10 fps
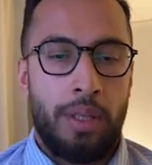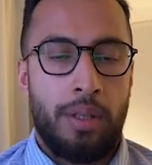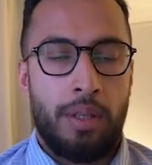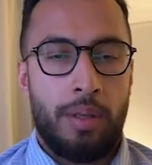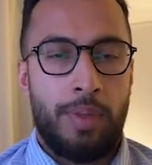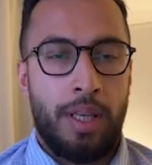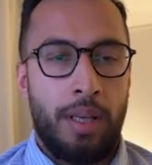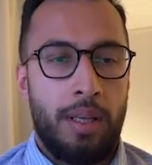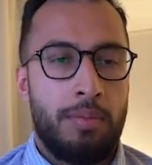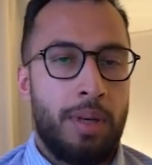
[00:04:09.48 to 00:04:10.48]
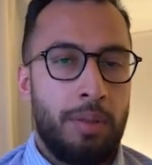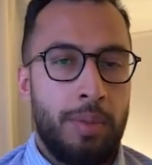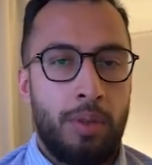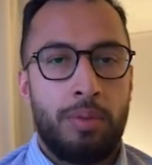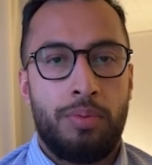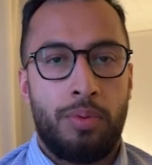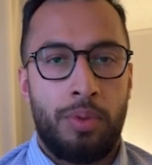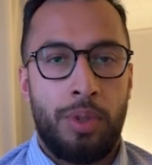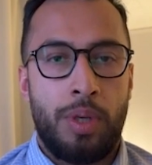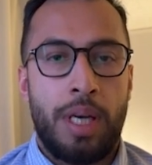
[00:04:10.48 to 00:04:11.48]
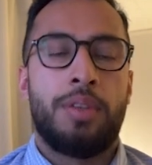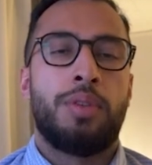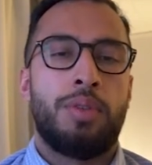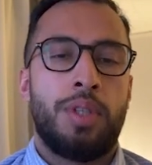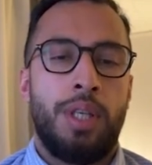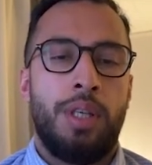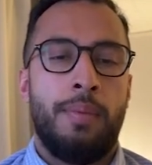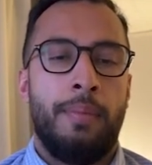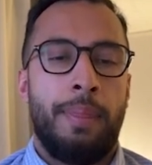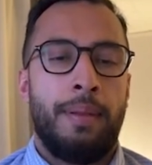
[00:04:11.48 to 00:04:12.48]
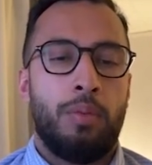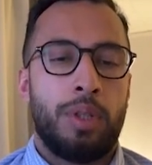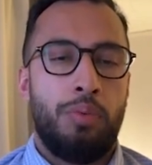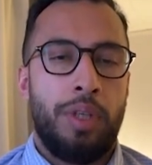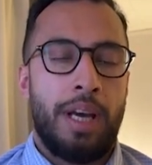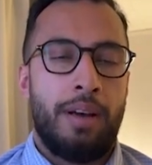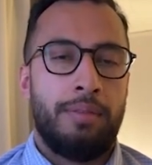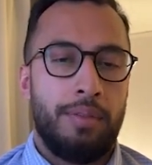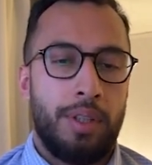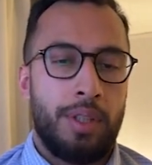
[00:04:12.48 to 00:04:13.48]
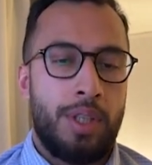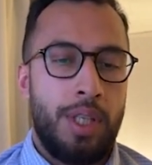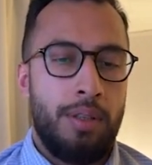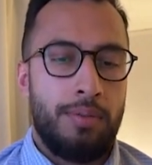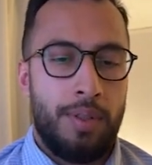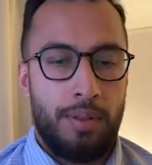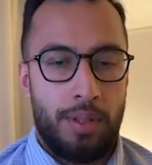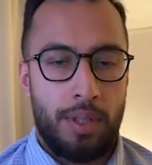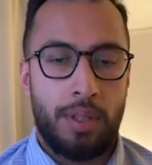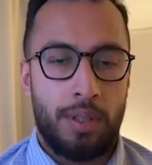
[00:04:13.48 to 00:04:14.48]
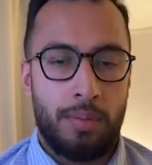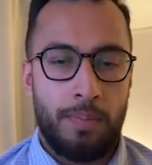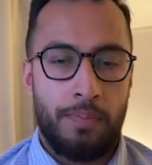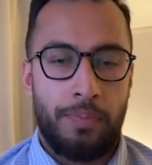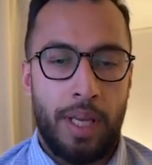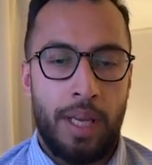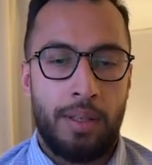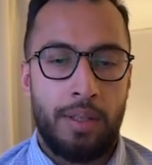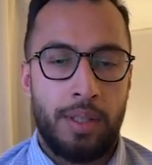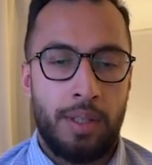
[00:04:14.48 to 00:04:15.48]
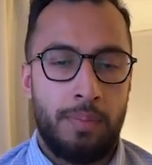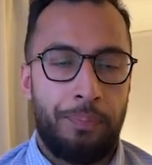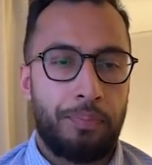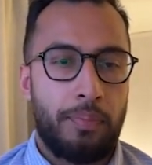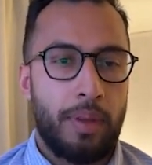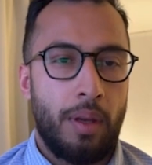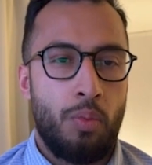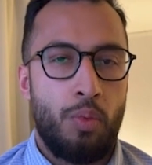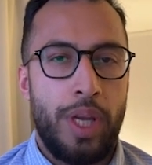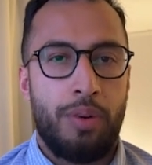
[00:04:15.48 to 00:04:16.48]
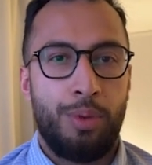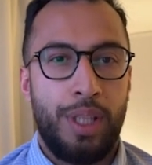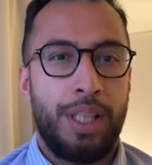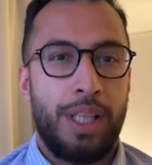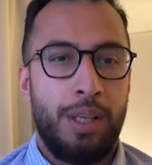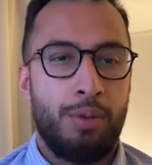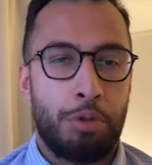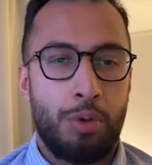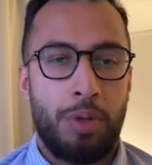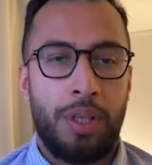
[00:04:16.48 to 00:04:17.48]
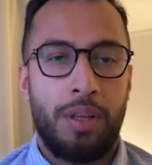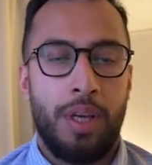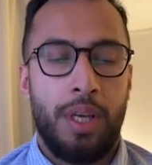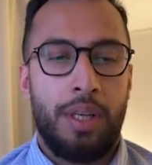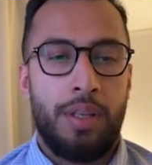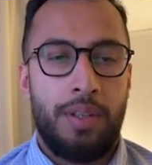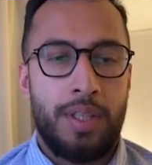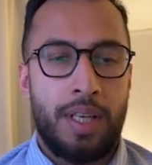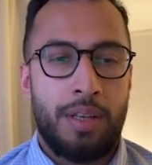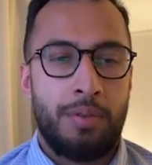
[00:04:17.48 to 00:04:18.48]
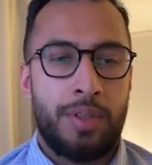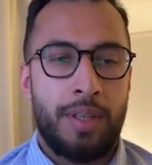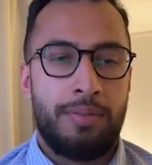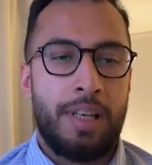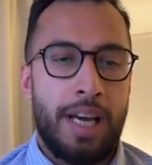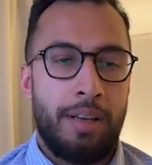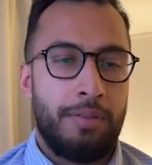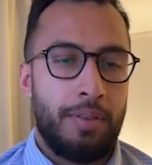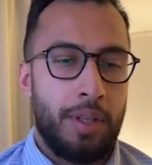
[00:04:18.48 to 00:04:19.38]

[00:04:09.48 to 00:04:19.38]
I'm thinking it might be good for you guys to see what we have achieved, and we are really keen on showing this kind of stuff live.